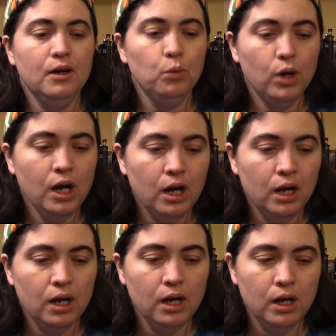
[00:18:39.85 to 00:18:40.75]

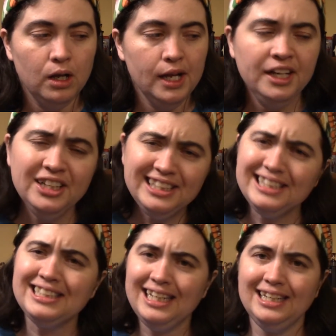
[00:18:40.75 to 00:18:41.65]
uh, and you
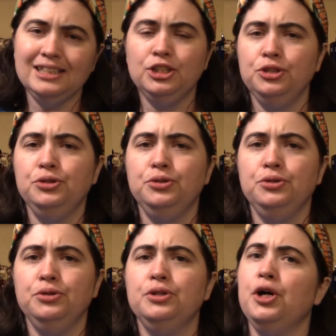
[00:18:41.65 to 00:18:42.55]
just got
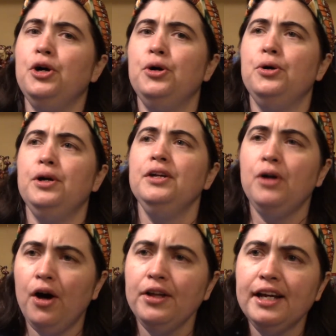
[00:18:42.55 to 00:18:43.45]
to go,
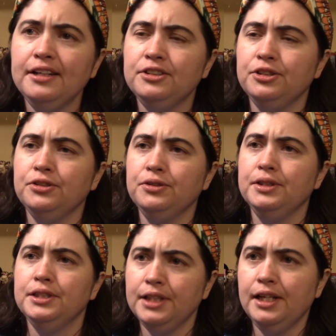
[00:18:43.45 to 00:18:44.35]
all you got to do
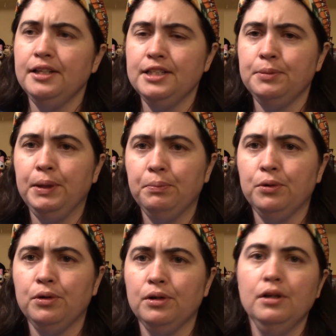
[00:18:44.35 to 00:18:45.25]
is say to these
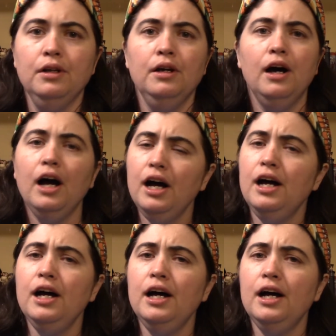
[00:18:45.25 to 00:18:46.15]
people,
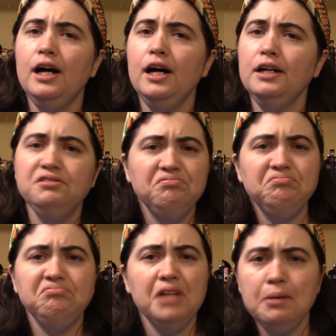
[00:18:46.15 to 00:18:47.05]
uh,
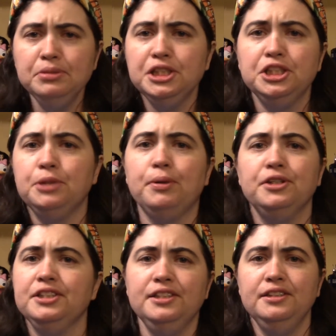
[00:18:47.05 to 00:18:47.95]
I'm just a
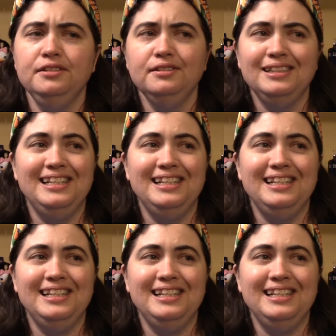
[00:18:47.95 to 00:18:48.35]
person